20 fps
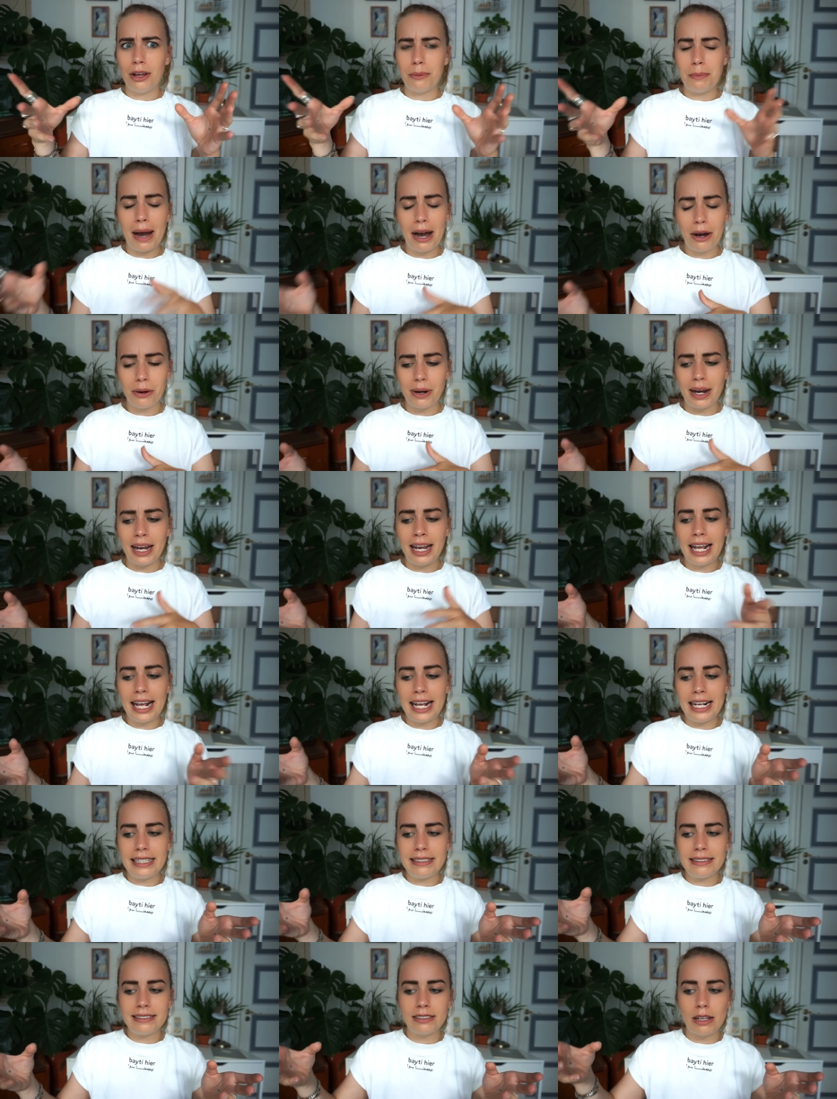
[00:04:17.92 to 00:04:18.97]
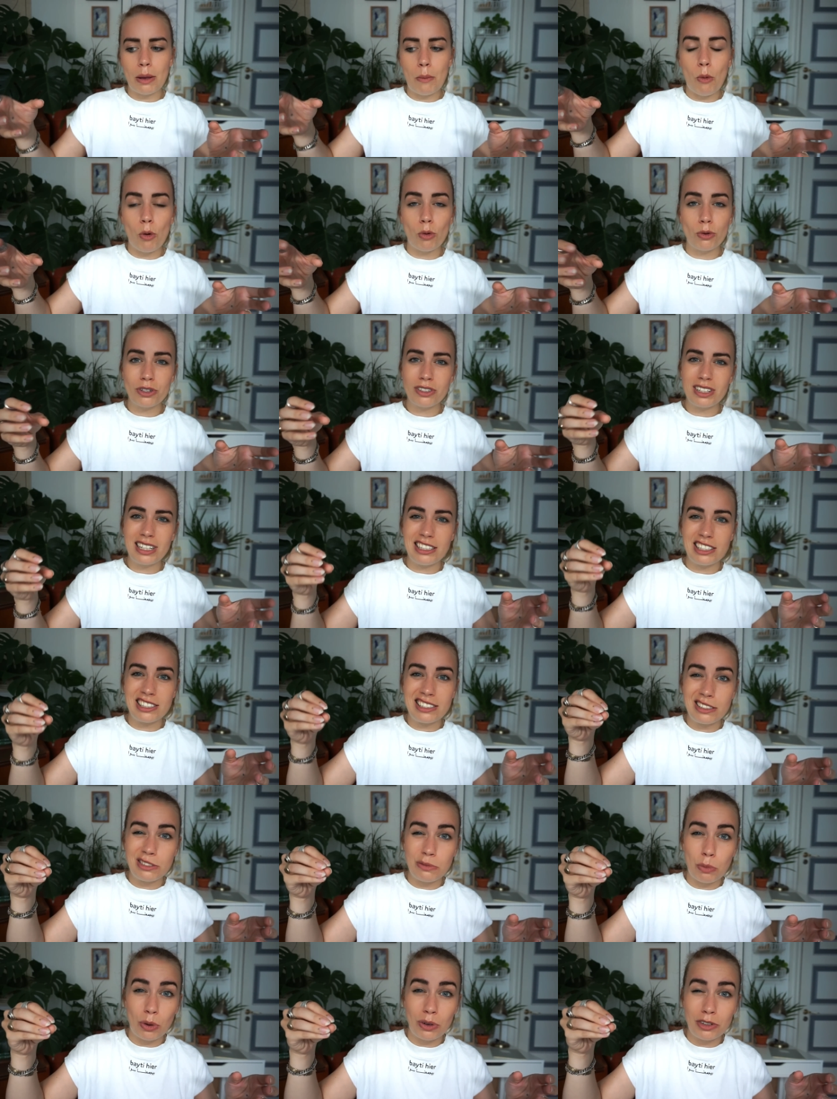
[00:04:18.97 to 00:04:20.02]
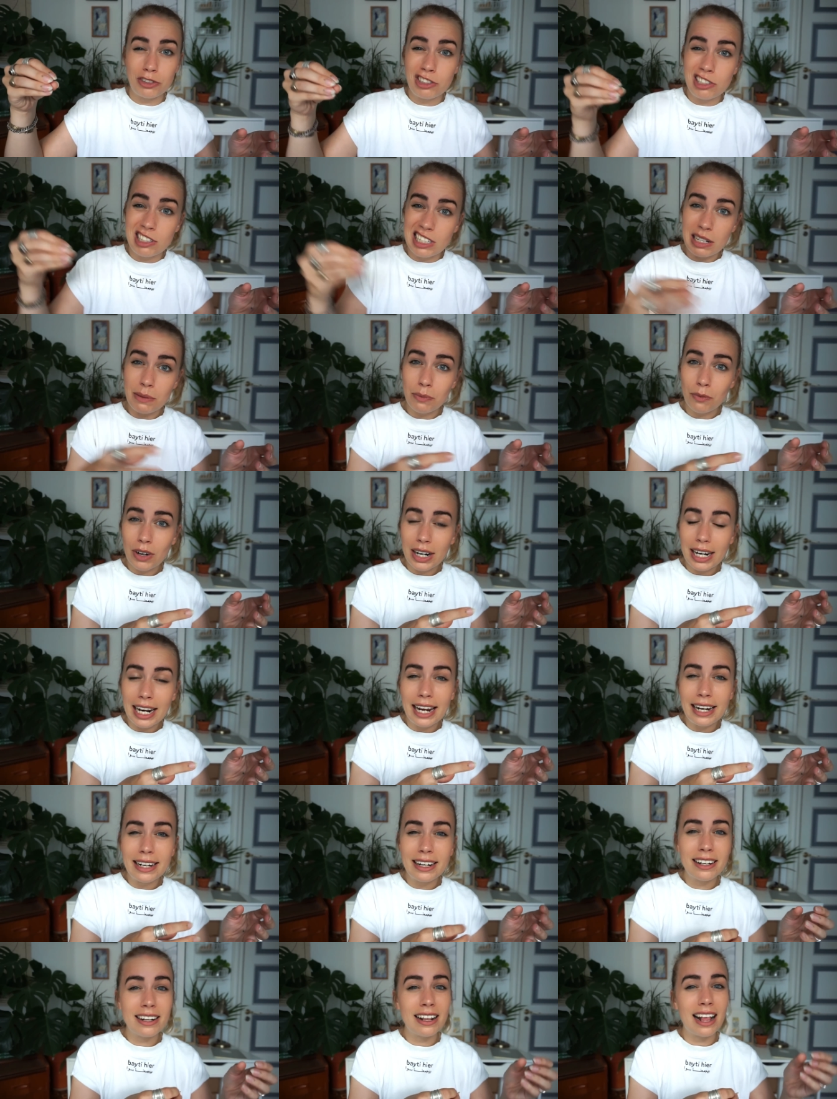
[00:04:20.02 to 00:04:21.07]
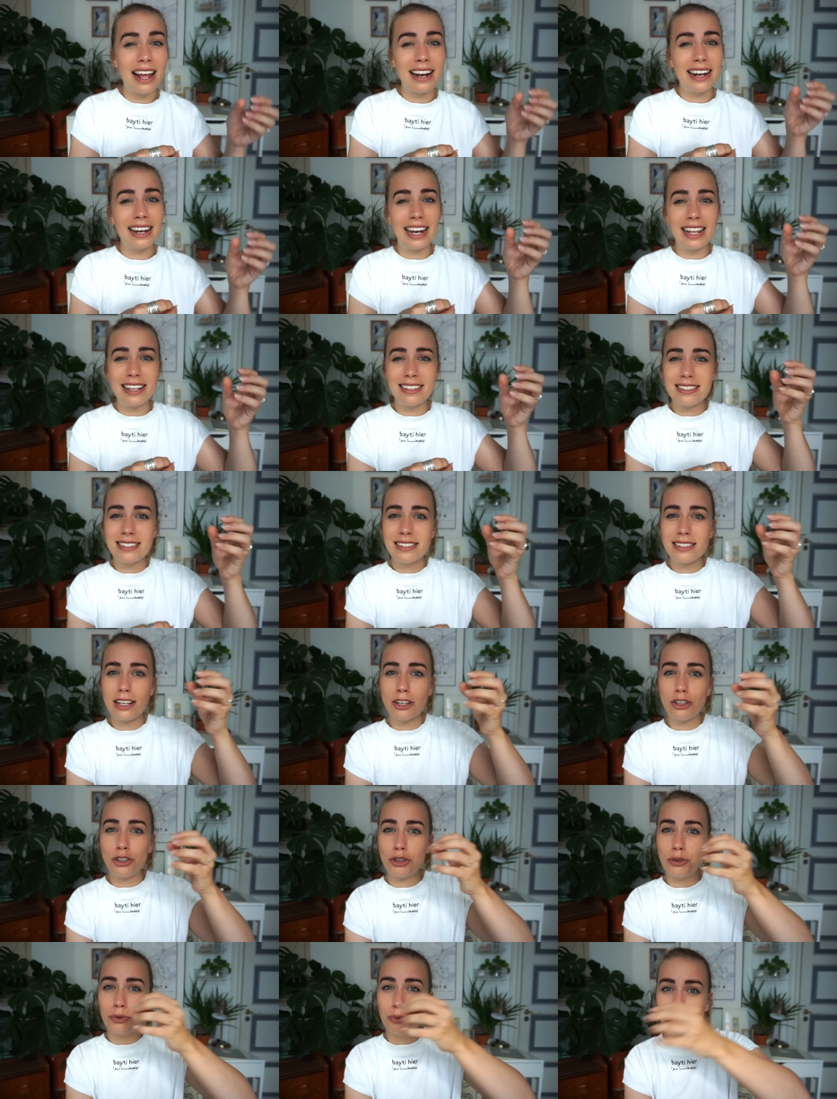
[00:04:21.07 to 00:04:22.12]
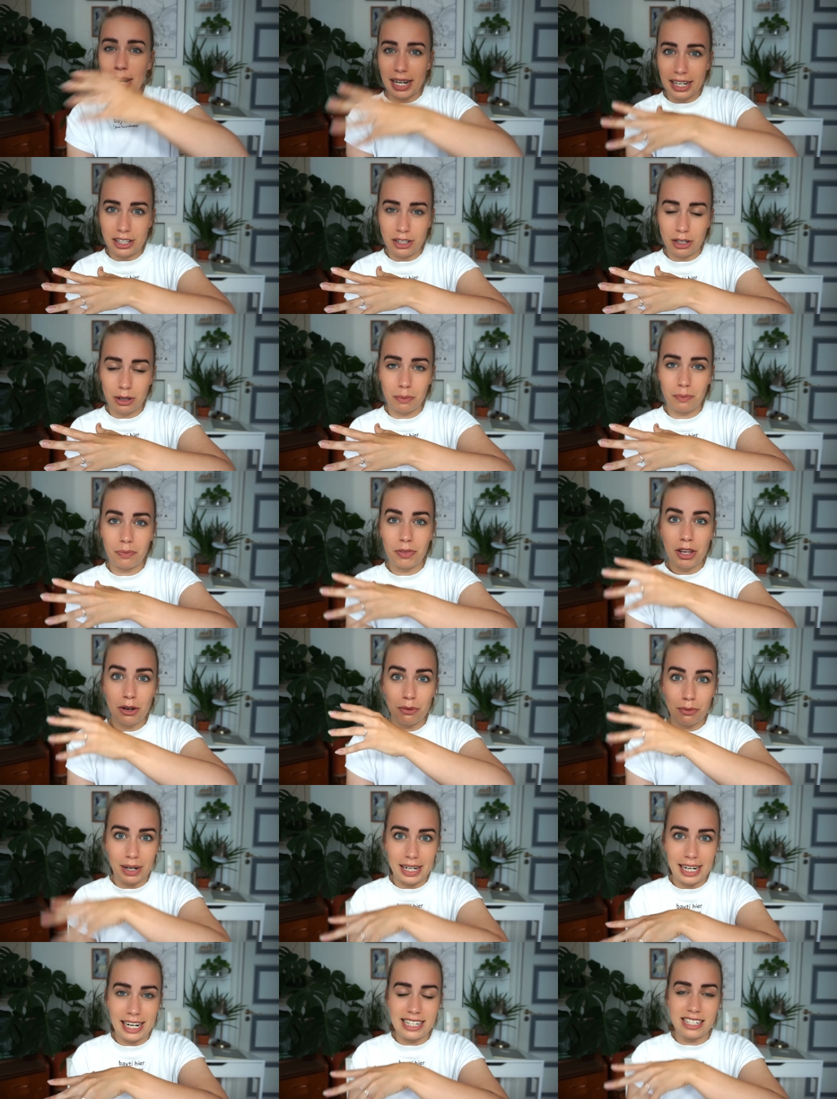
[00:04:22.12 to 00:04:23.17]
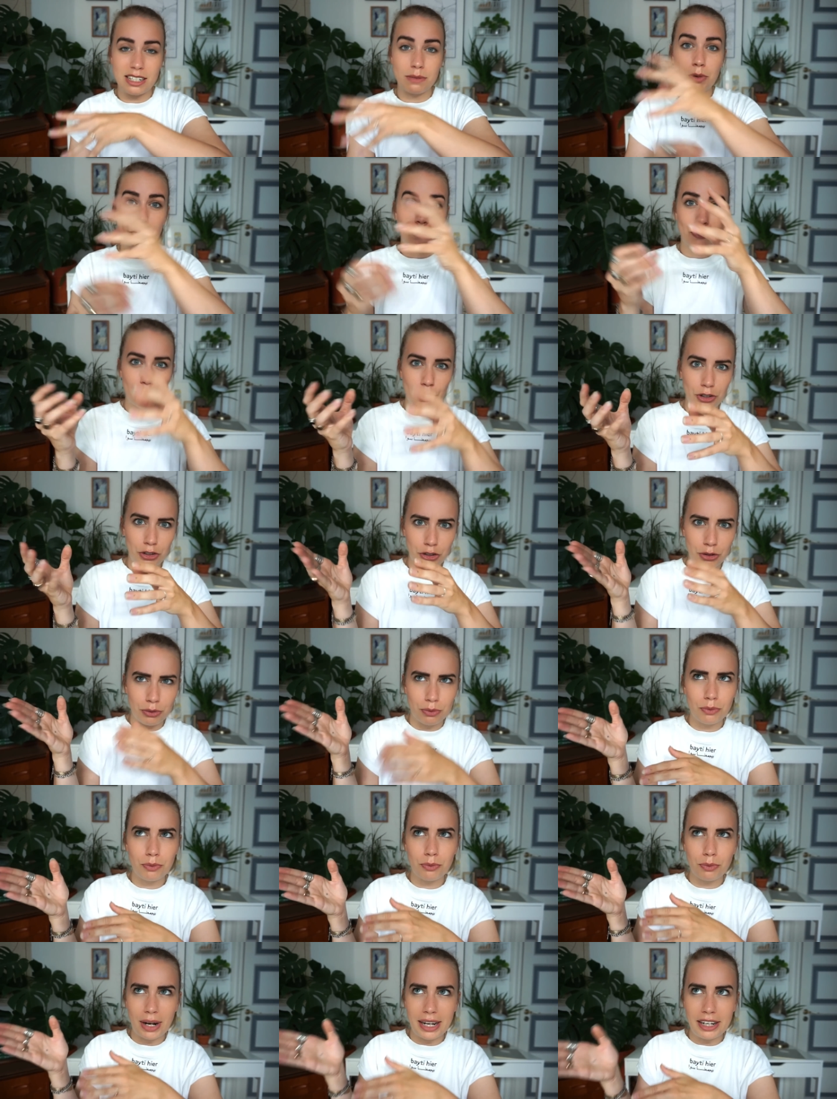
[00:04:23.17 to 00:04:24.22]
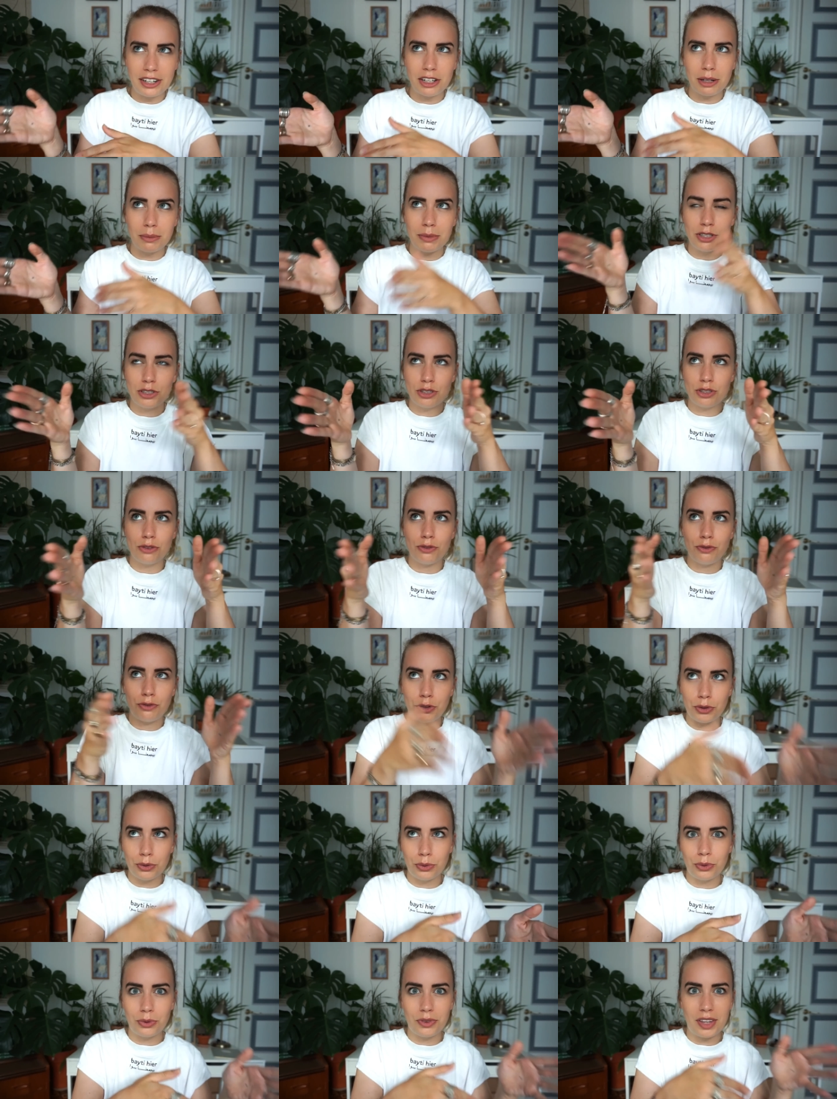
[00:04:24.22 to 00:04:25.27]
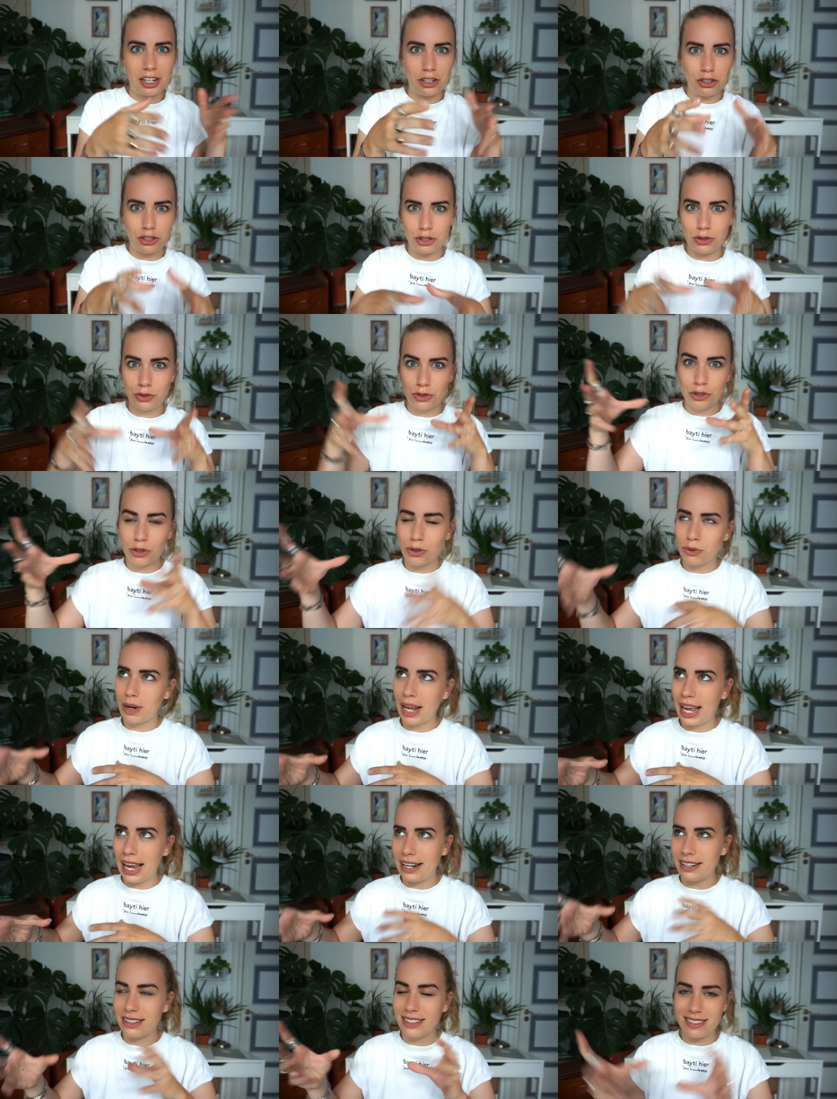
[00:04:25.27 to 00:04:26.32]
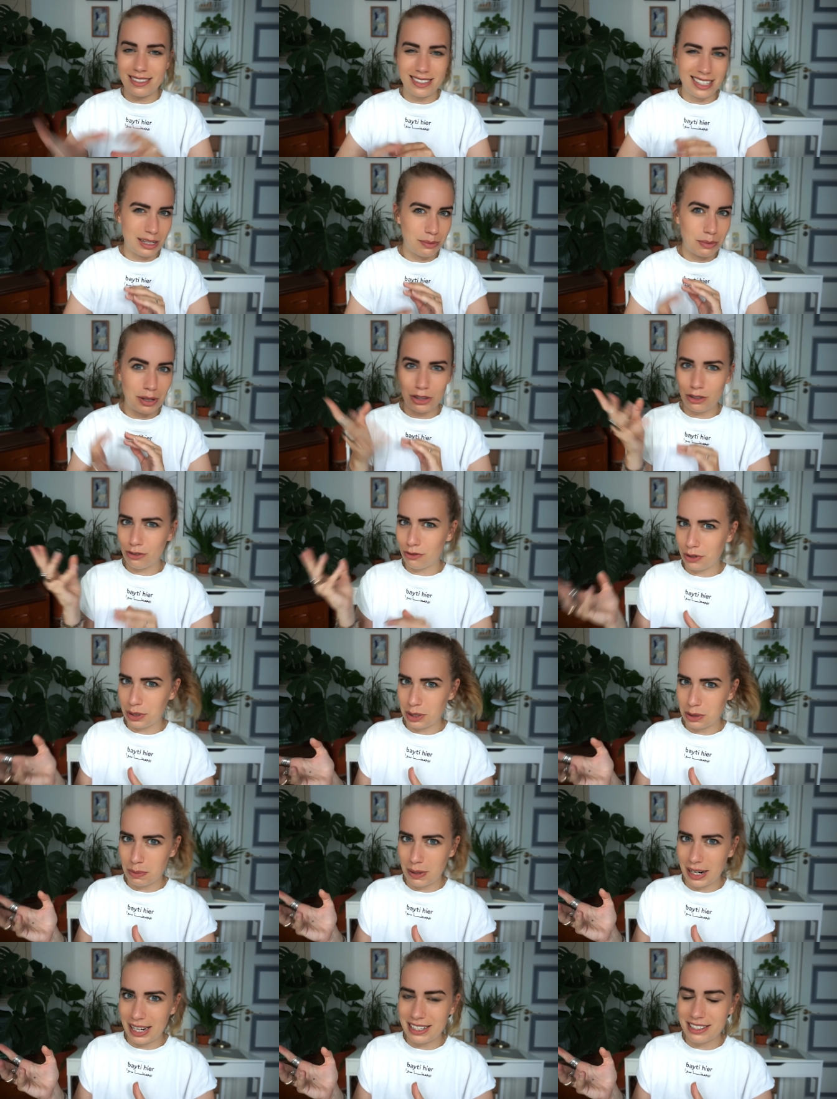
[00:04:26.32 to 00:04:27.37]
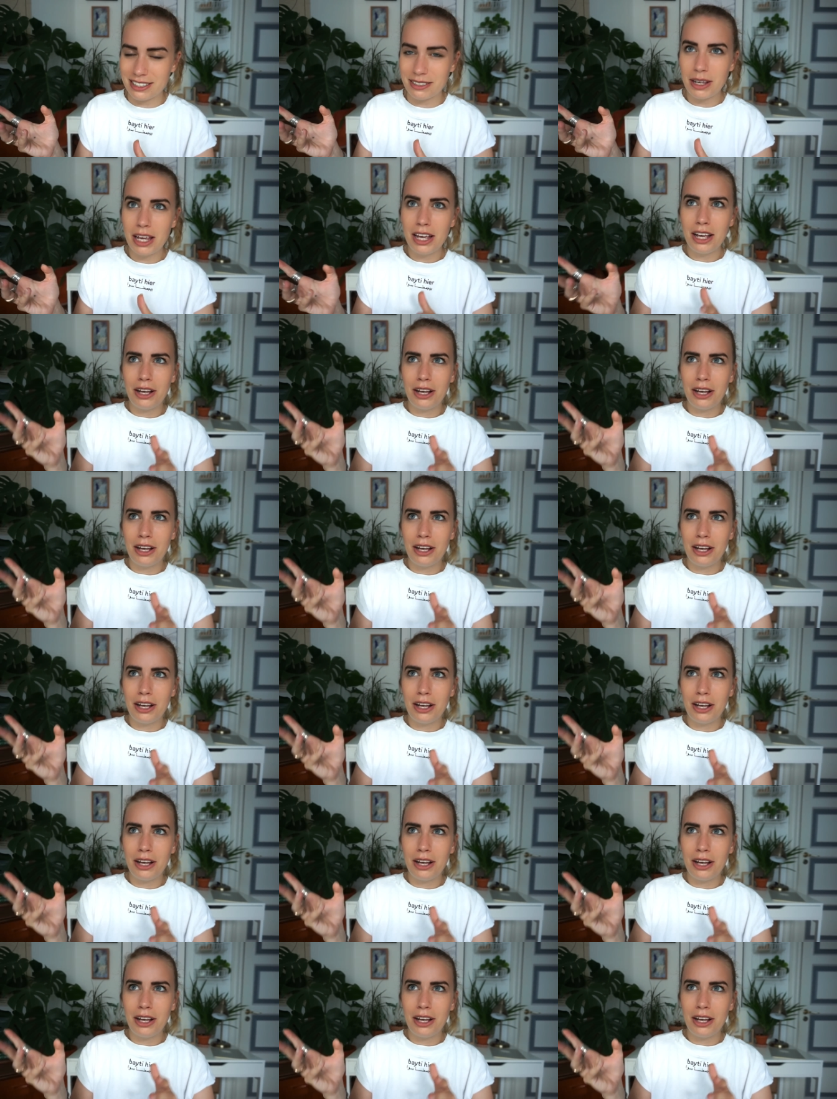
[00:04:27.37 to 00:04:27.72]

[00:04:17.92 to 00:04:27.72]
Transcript: power is more steam related and less uranium related, but uranium is the fuel that is used to create the steam in the first place,